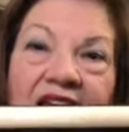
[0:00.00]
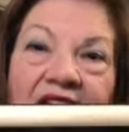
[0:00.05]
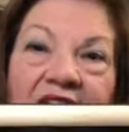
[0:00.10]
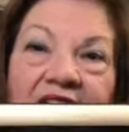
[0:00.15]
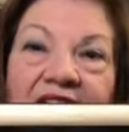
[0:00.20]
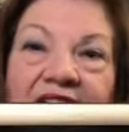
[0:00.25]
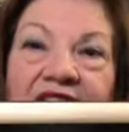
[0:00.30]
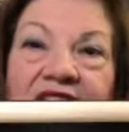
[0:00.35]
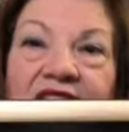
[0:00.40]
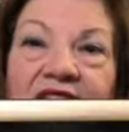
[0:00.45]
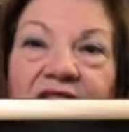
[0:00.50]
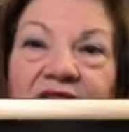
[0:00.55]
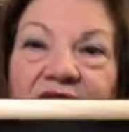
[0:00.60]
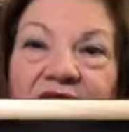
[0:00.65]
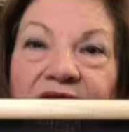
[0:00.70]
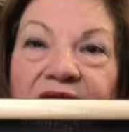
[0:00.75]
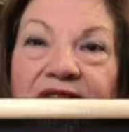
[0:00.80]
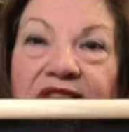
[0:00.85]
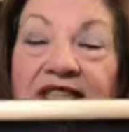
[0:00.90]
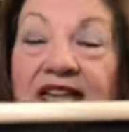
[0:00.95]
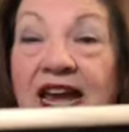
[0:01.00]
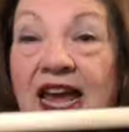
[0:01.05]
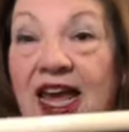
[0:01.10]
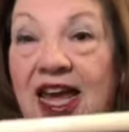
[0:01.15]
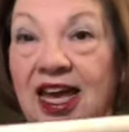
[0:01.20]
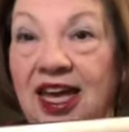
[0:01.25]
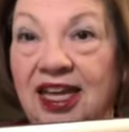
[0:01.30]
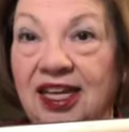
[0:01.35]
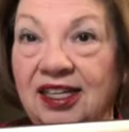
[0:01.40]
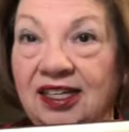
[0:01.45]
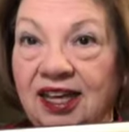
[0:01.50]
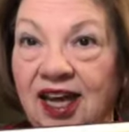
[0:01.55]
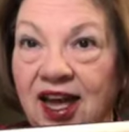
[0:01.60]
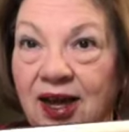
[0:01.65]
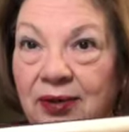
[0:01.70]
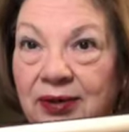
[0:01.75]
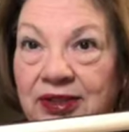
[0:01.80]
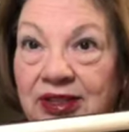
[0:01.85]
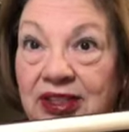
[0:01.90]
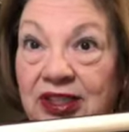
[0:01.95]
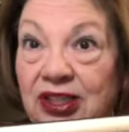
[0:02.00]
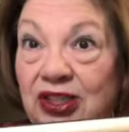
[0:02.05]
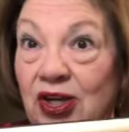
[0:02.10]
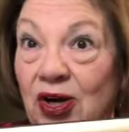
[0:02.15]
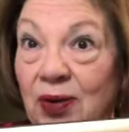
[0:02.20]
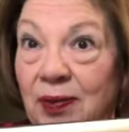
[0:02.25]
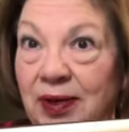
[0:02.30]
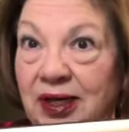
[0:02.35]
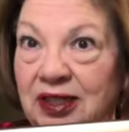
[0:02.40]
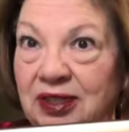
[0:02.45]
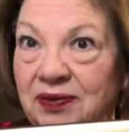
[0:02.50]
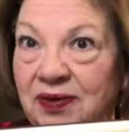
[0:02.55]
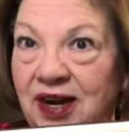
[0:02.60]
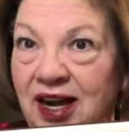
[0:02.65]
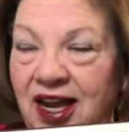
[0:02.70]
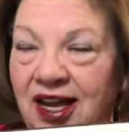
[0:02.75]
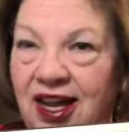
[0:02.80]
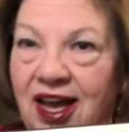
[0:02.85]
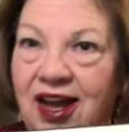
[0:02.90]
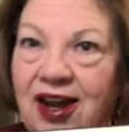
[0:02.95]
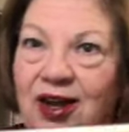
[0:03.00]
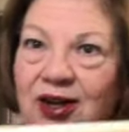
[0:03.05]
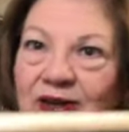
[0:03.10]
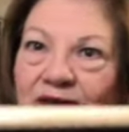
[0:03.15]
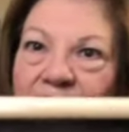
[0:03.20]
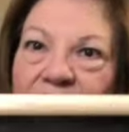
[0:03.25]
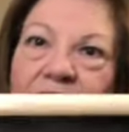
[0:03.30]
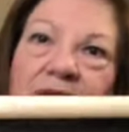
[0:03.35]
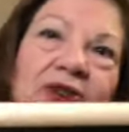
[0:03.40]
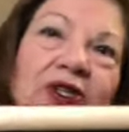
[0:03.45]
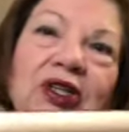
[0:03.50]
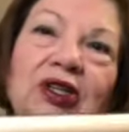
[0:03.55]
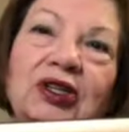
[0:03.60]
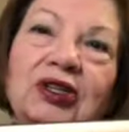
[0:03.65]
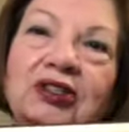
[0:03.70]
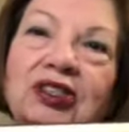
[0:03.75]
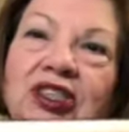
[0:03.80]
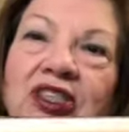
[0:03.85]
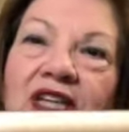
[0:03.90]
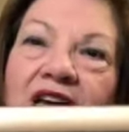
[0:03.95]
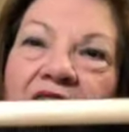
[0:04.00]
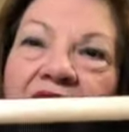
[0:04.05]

And so today I was determined when I got home from church.